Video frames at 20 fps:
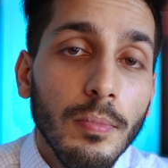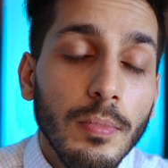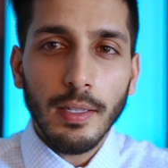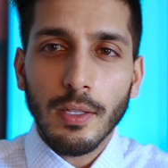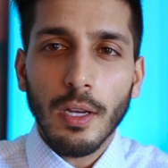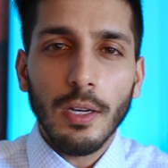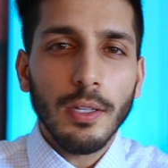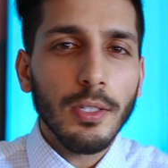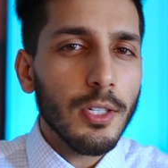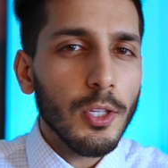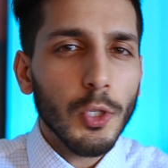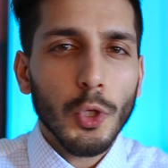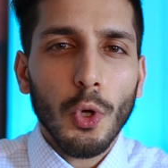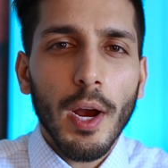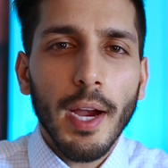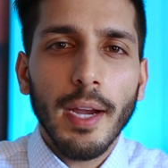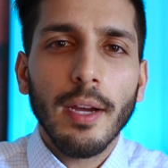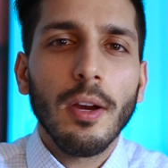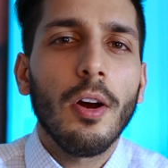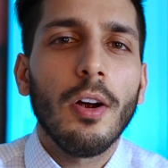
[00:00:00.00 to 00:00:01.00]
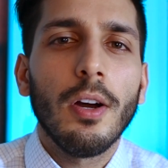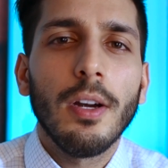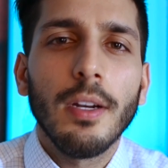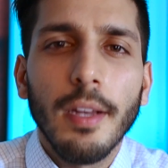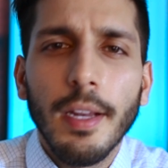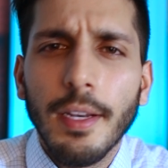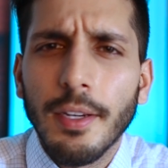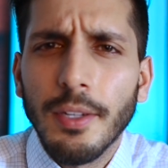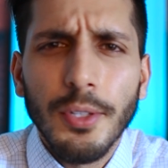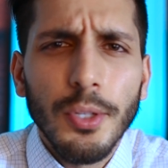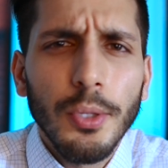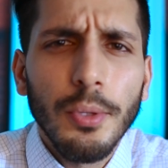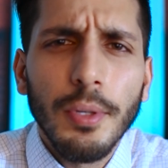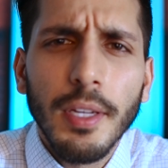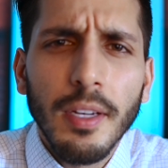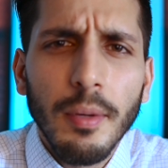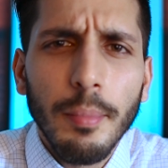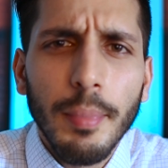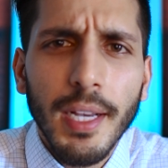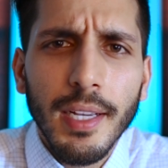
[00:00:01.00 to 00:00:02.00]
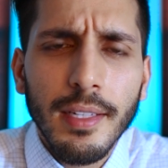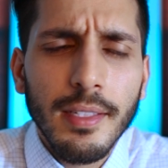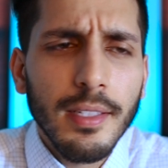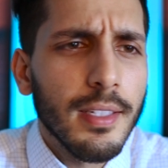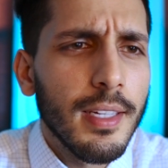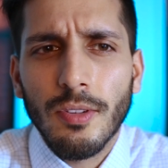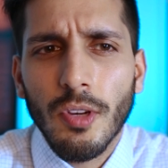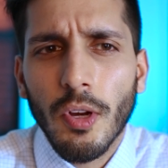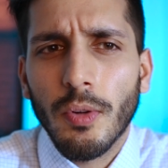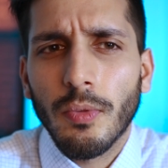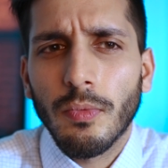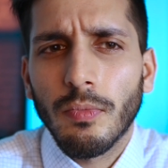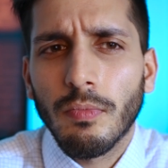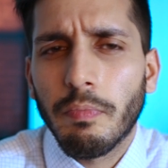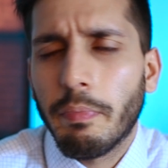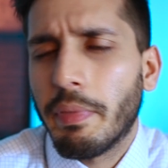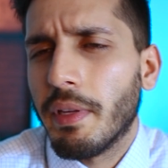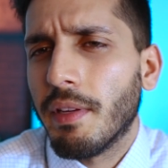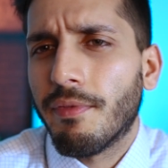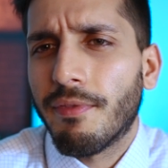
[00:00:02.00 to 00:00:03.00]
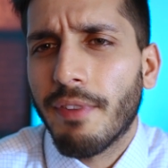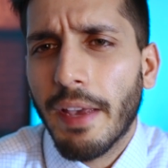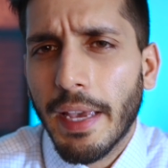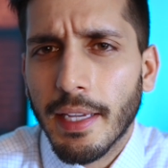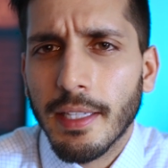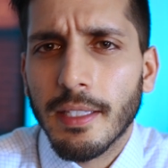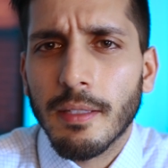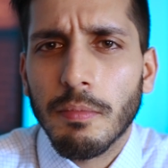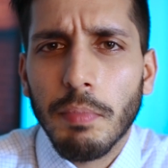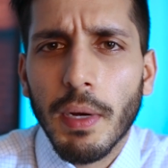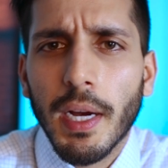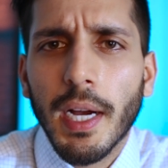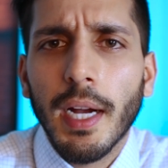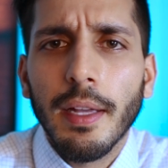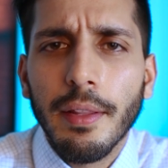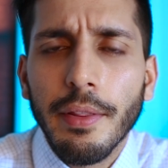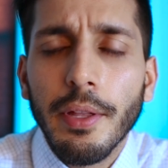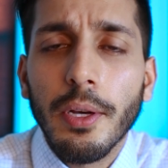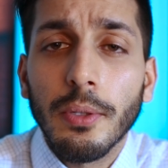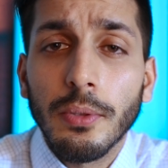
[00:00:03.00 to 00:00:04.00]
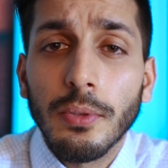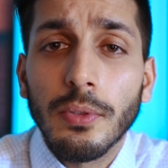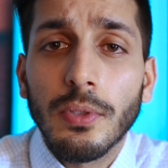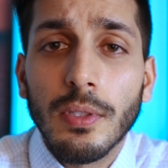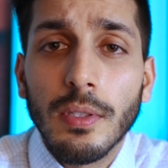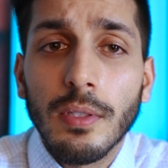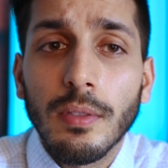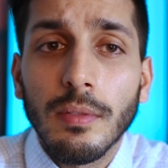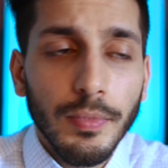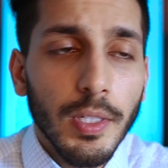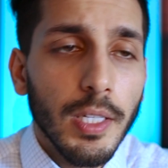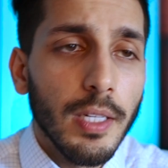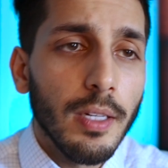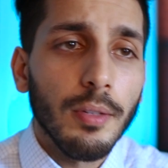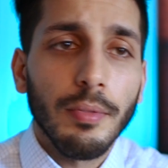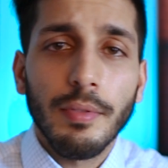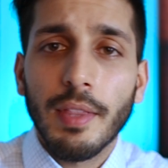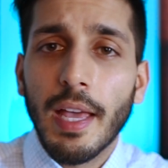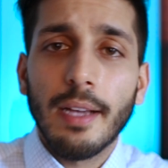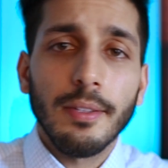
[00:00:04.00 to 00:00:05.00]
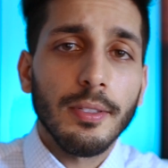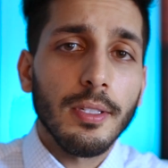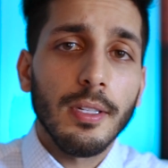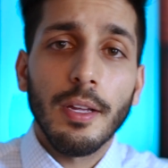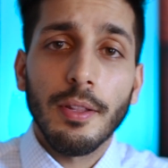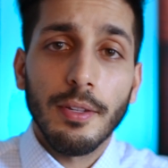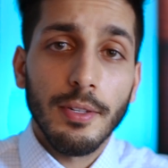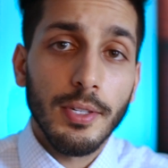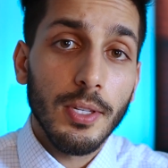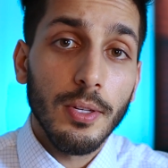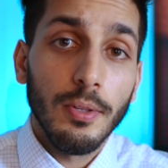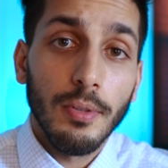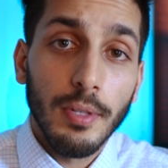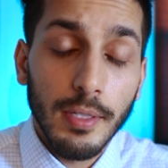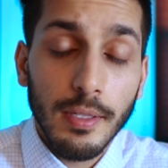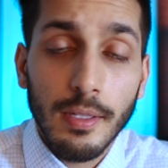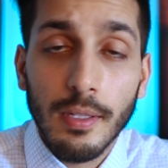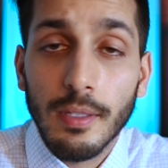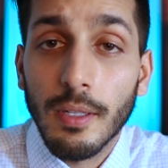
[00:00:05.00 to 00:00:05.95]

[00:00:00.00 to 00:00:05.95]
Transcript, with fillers: As long as you're trying hard and you're doing your best, don't be phased by those, you know, thousand other students.